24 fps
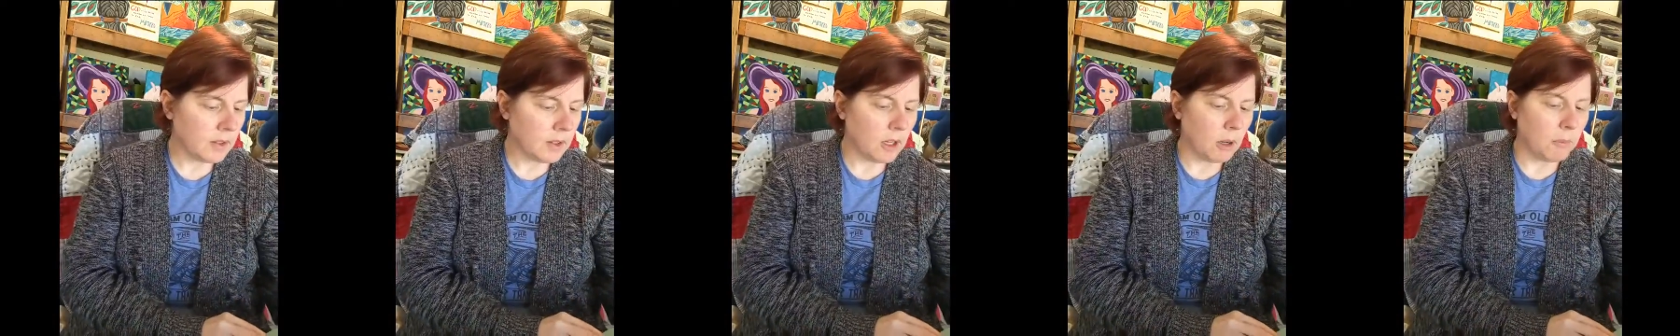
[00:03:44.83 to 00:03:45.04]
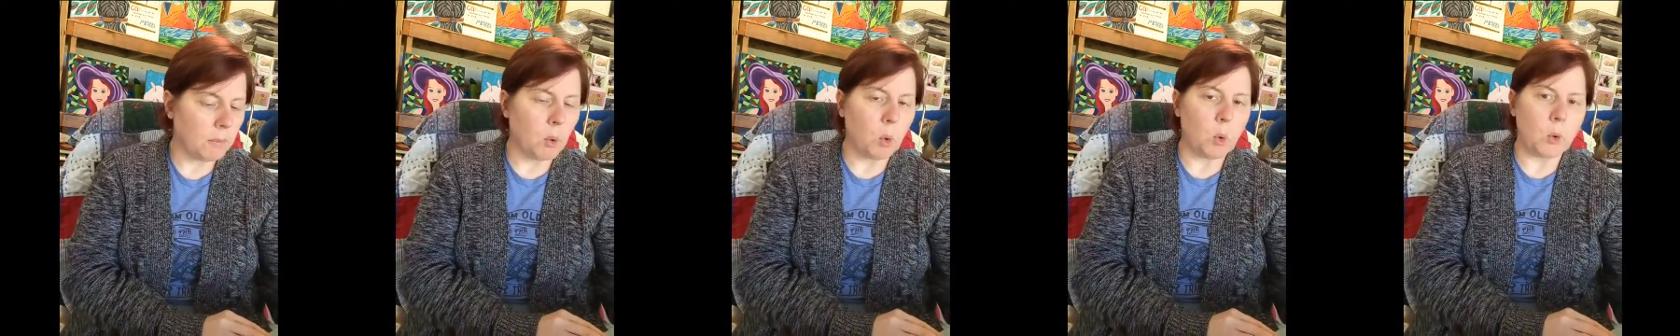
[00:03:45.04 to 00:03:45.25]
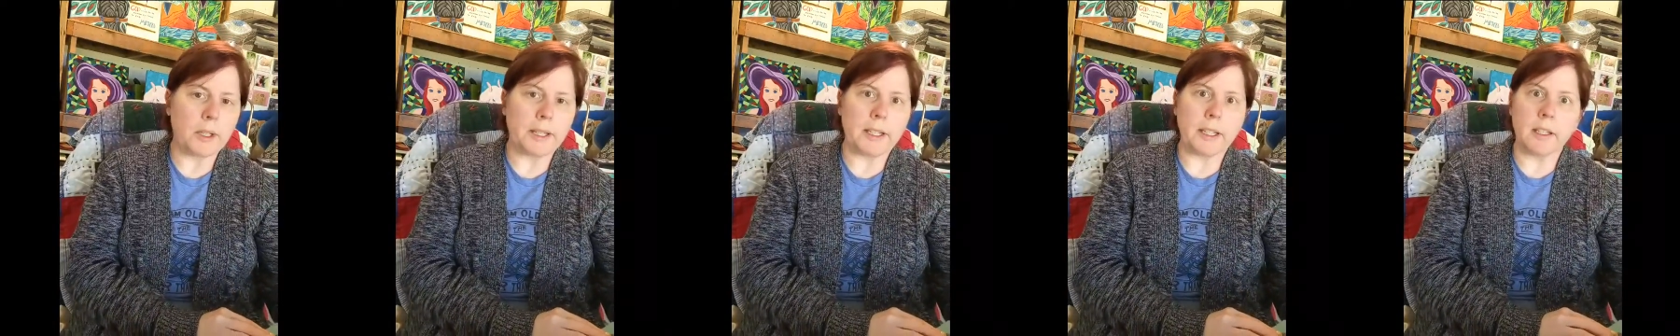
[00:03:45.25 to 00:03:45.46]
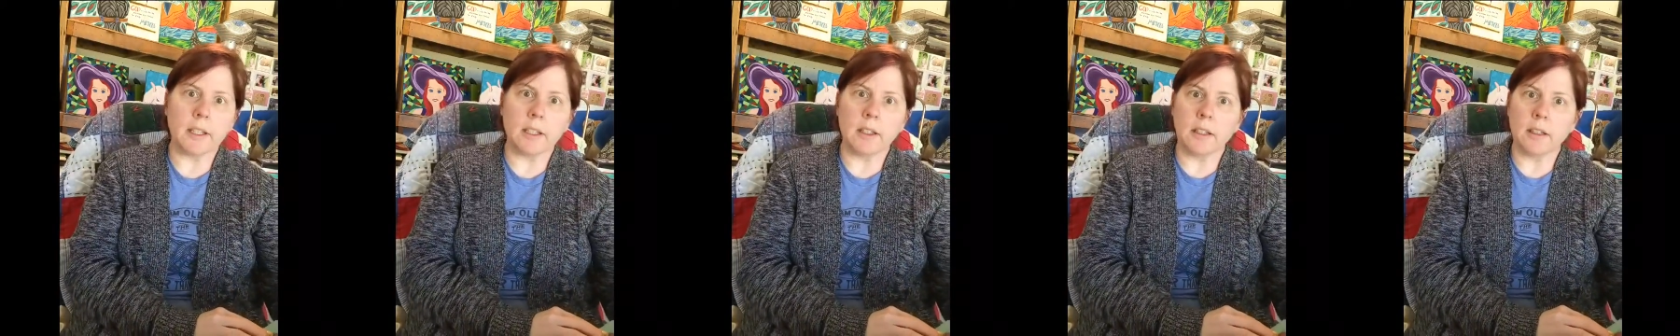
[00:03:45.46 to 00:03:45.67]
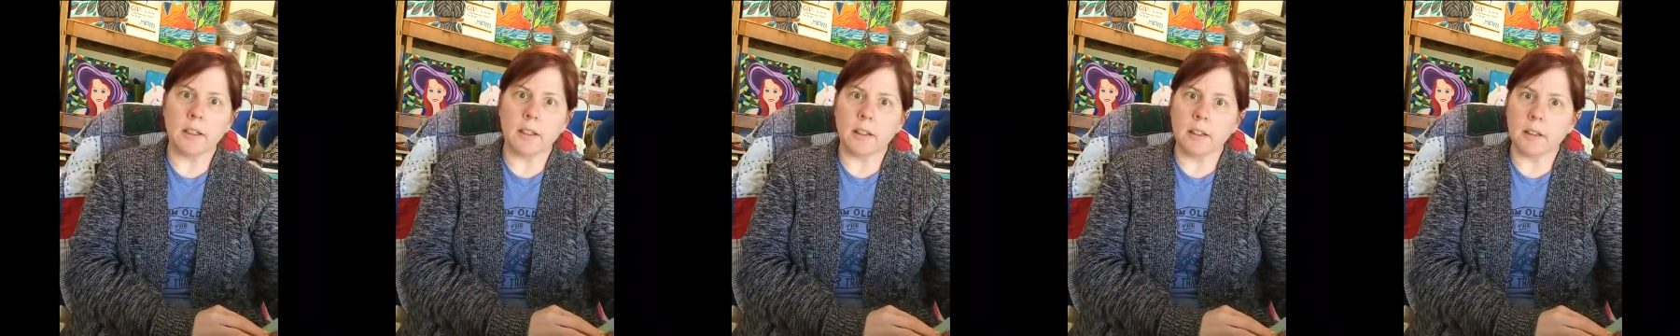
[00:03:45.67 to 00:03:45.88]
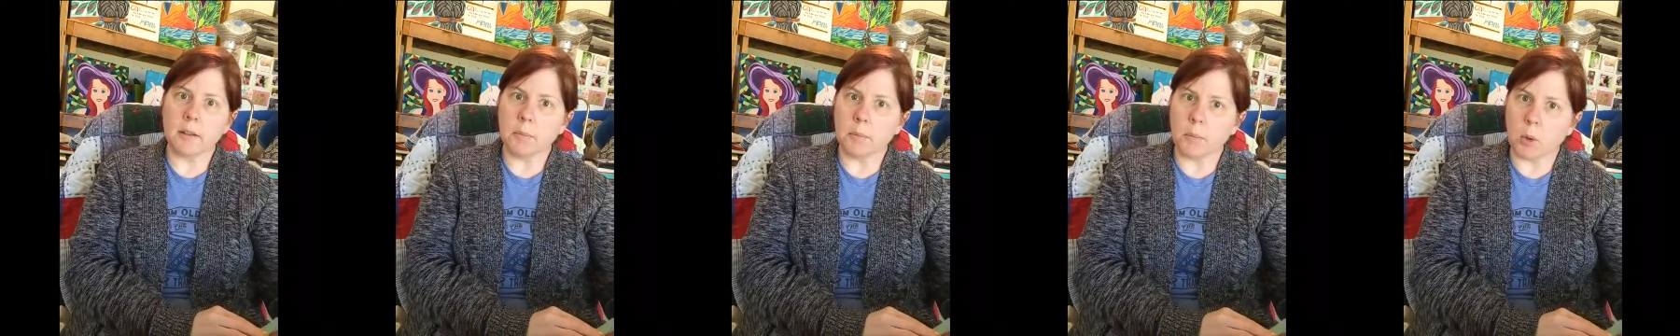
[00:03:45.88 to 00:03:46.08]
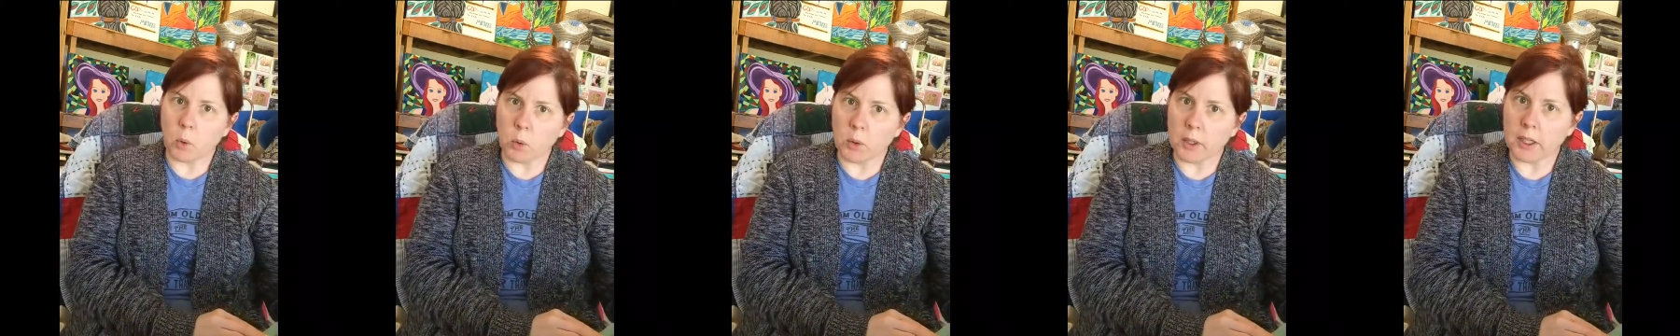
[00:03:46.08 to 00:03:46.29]
Boing,
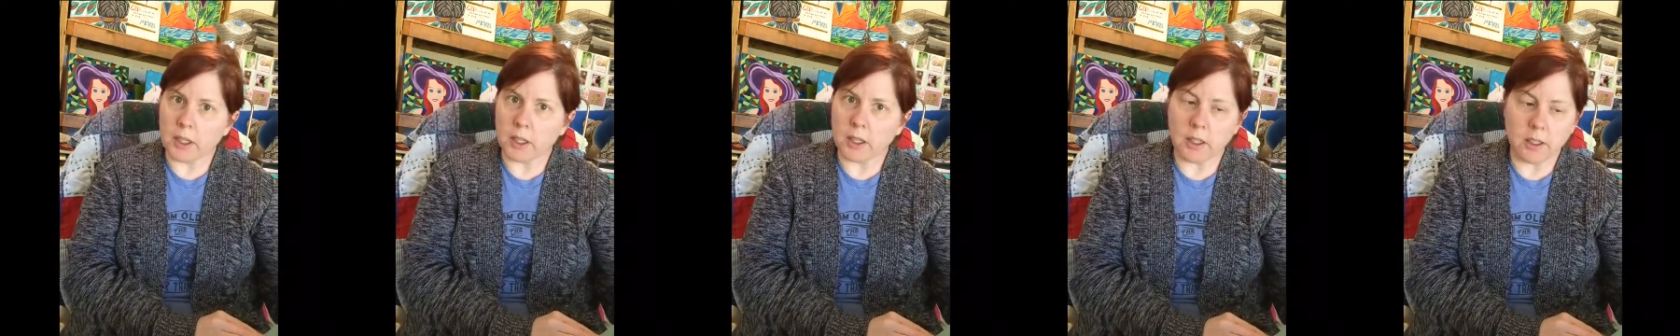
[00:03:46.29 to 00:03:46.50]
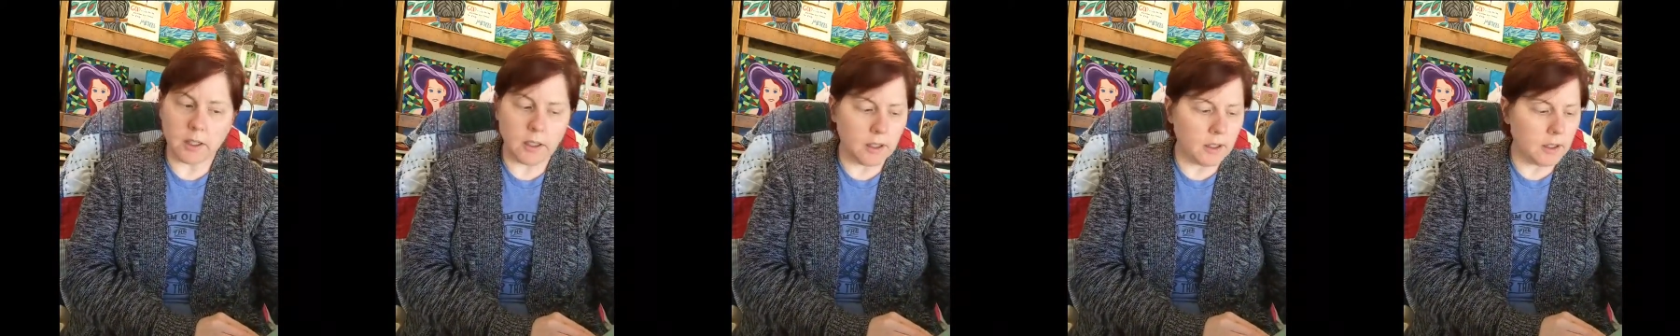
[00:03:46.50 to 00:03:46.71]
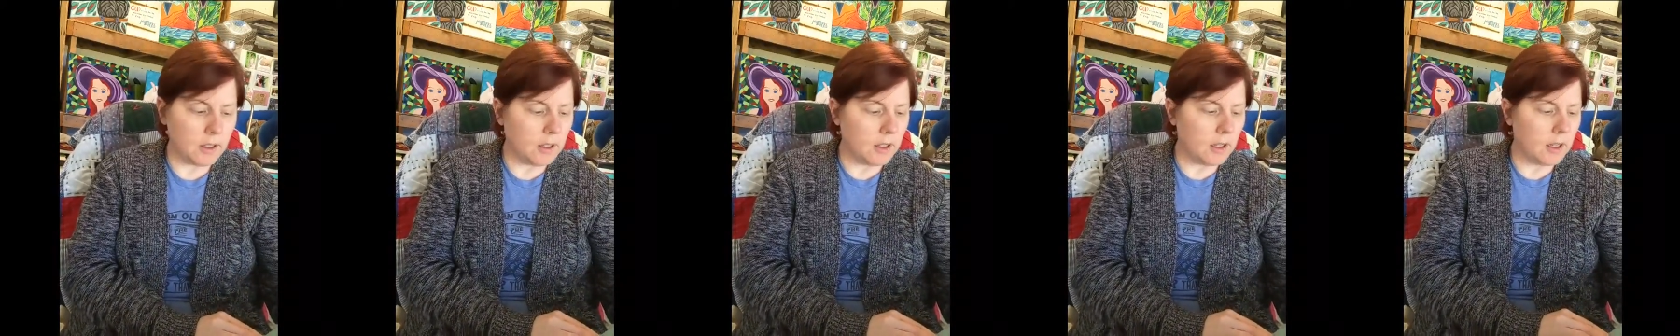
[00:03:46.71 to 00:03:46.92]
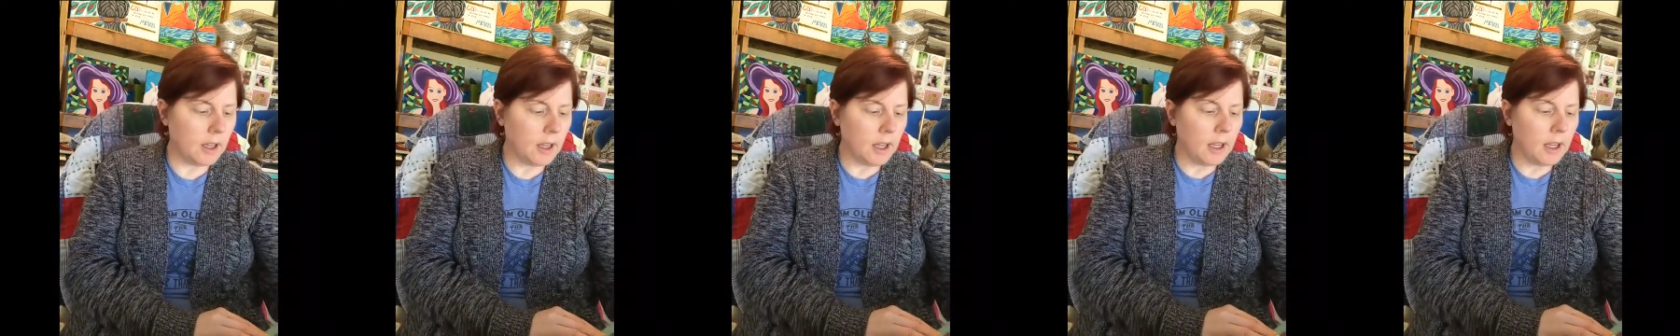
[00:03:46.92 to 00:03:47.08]
boing.